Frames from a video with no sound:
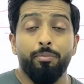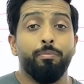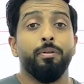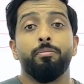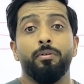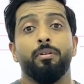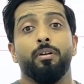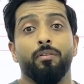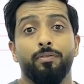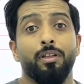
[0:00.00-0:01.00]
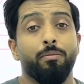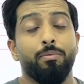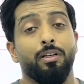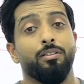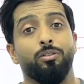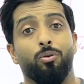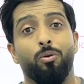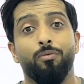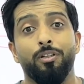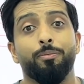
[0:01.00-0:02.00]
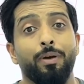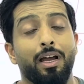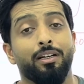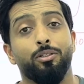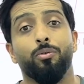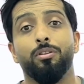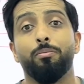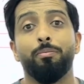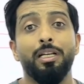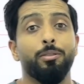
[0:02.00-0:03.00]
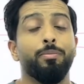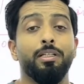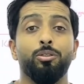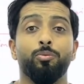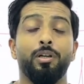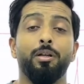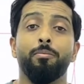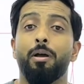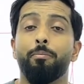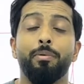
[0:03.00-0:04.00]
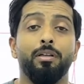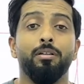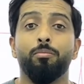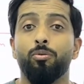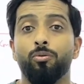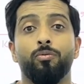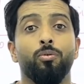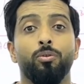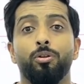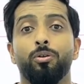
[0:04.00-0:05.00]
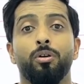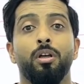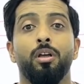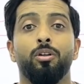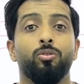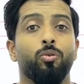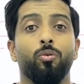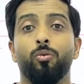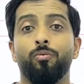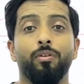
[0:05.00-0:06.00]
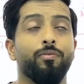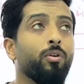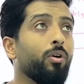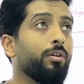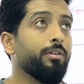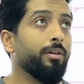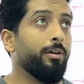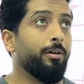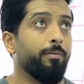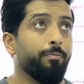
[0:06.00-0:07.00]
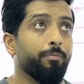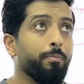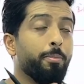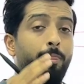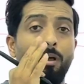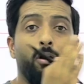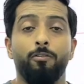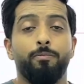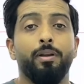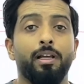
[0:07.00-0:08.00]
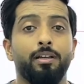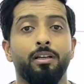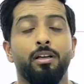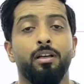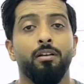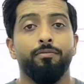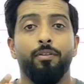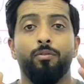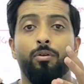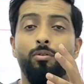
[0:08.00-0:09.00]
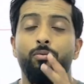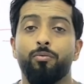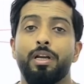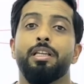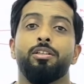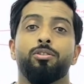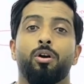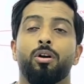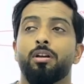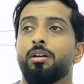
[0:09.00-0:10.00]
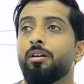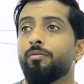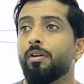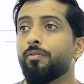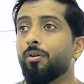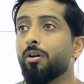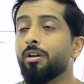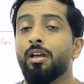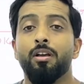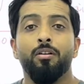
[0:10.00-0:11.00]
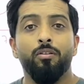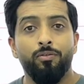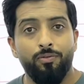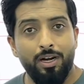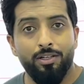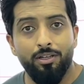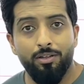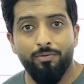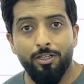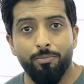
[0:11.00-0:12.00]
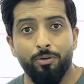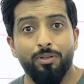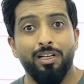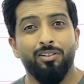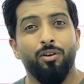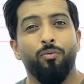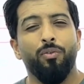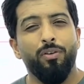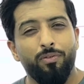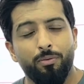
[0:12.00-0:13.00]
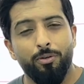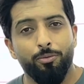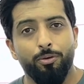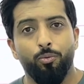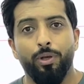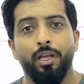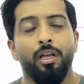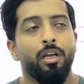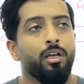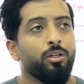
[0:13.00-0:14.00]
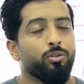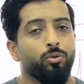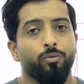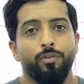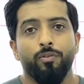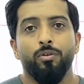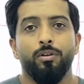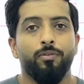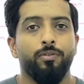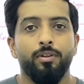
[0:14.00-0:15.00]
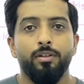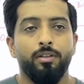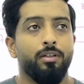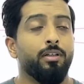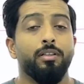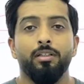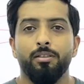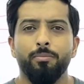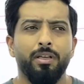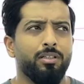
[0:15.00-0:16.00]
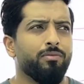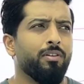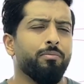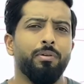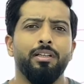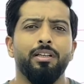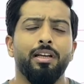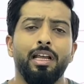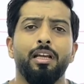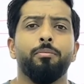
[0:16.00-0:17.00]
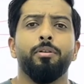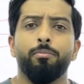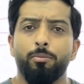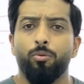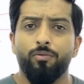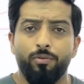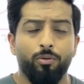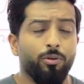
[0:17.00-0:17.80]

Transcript: People love that place. It's always packed. It's one of the best places when I'm building a portfolio. So we've got off plan, we've got ready stock, we've got fractional investment. Okay, that's a refurbishment wing. So we've got there are some cases where we're building an Airbnb portfolio.